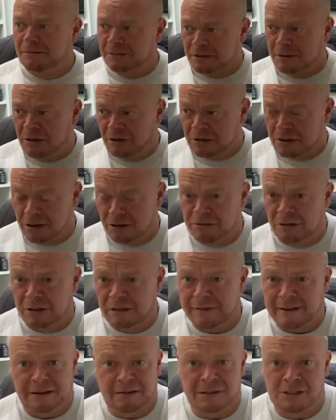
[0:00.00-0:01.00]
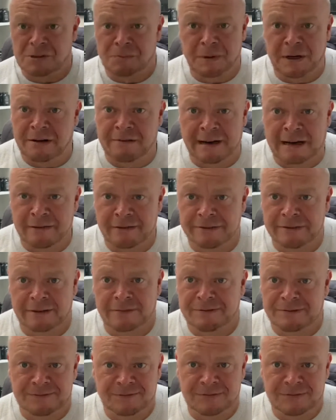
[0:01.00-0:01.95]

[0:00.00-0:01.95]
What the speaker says: Coronavirus has been around for